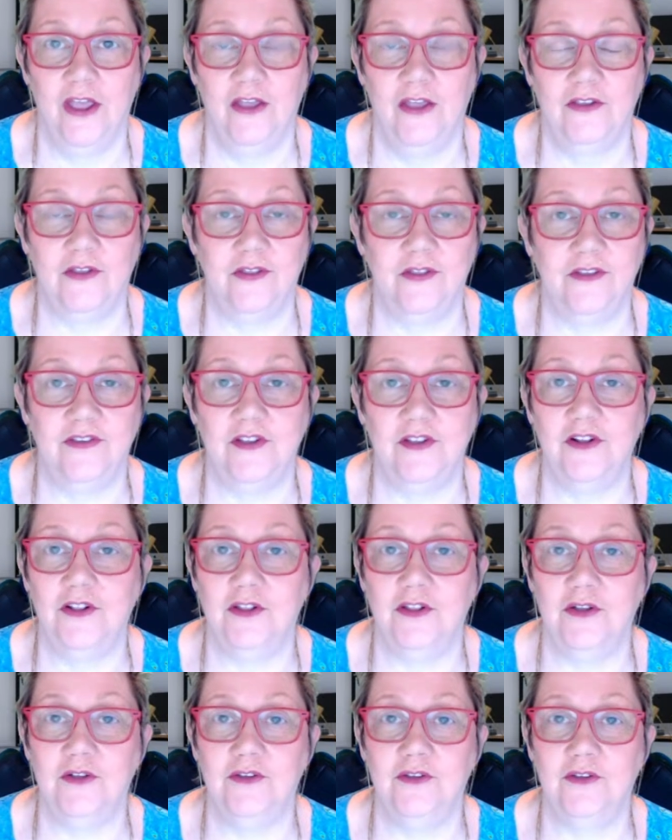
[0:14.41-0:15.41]
So this
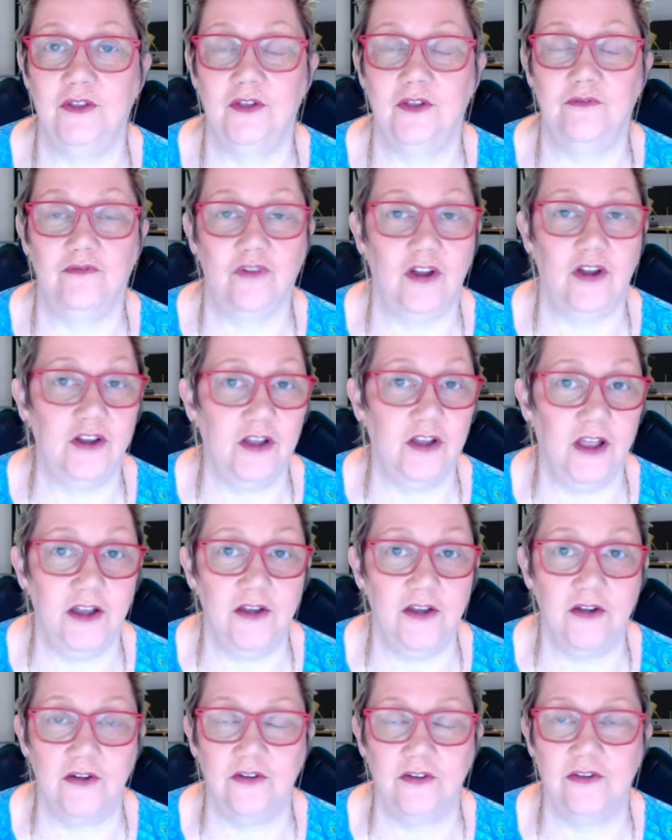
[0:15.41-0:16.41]
includes the frontline
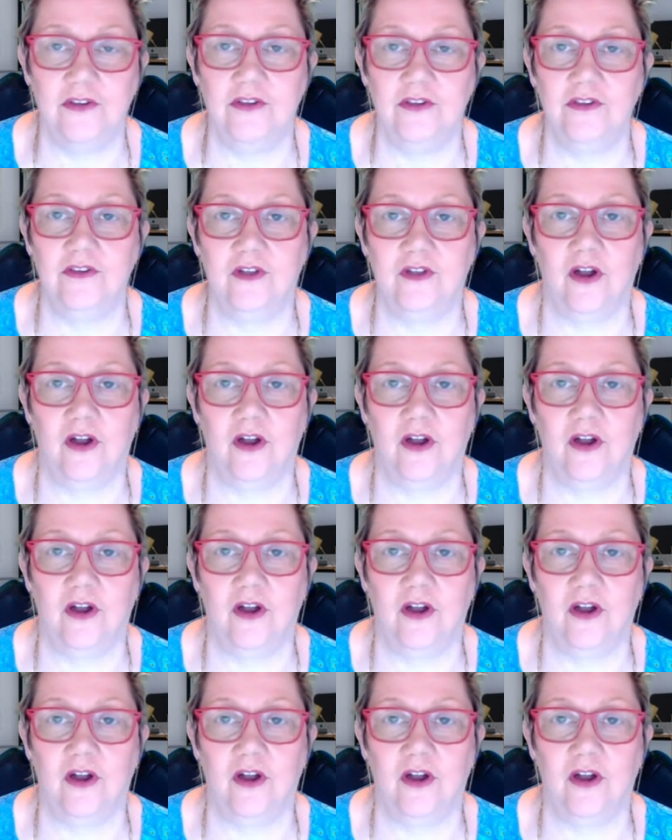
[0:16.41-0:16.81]
nurses,